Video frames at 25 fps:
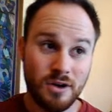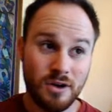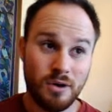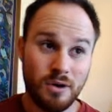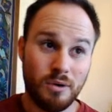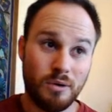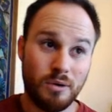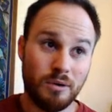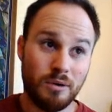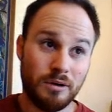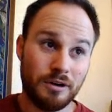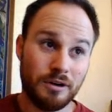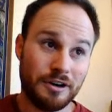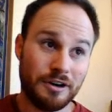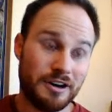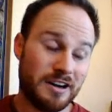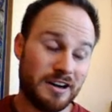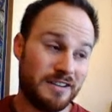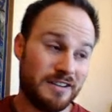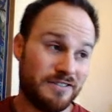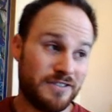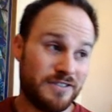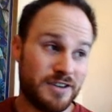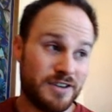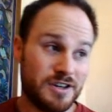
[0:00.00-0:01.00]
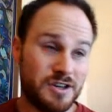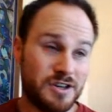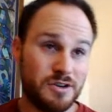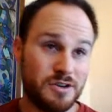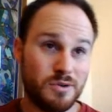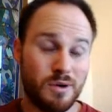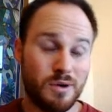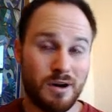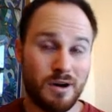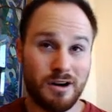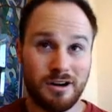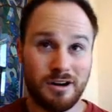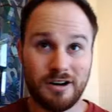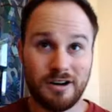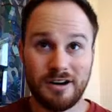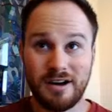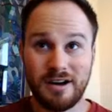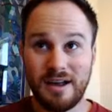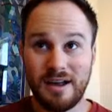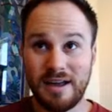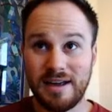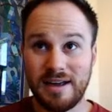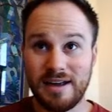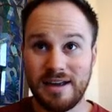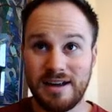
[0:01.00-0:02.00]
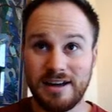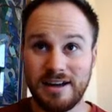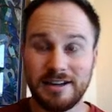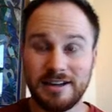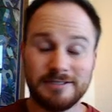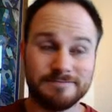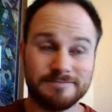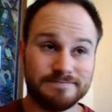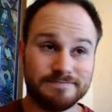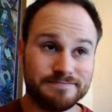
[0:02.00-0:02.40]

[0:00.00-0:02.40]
Or if you are a